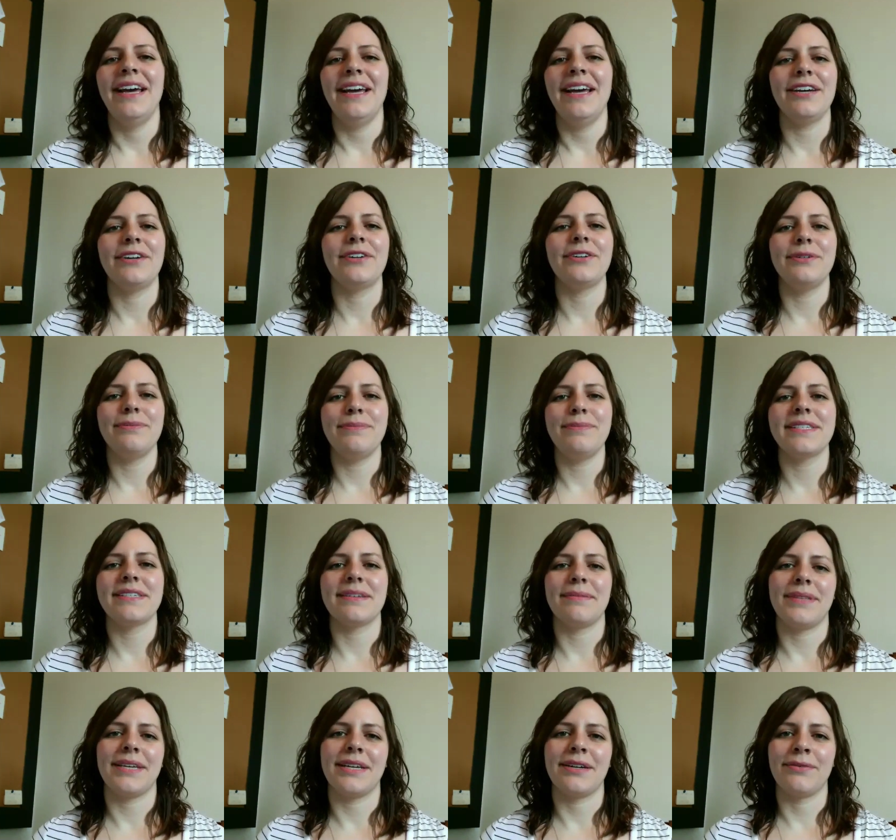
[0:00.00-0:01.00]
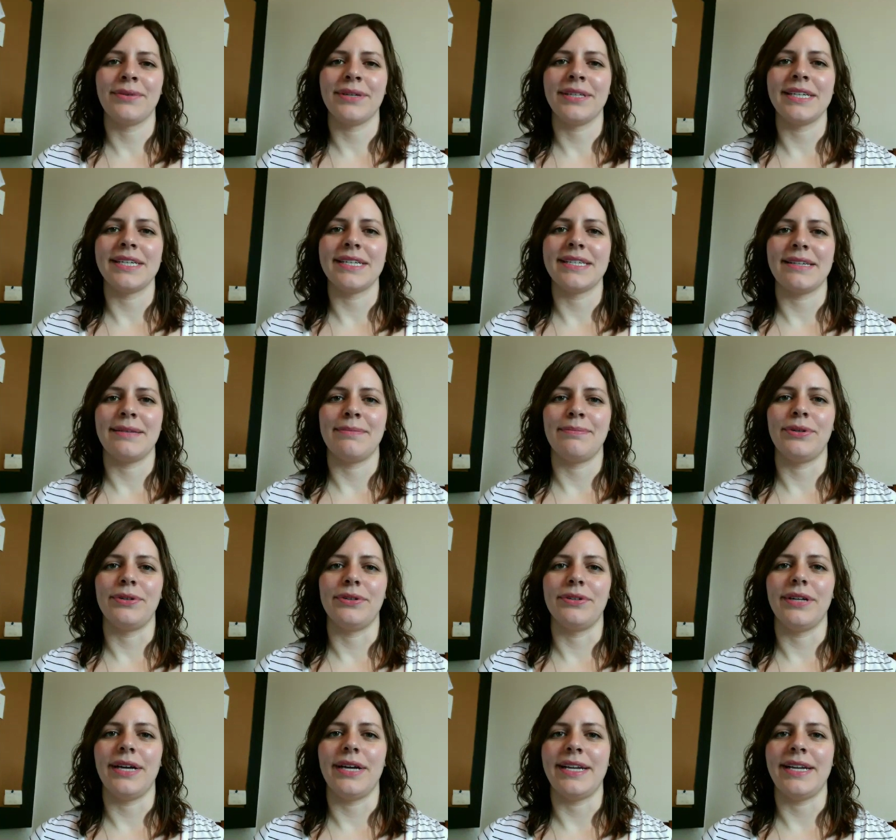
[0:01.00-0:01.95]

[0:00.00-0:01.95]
it could be something really simple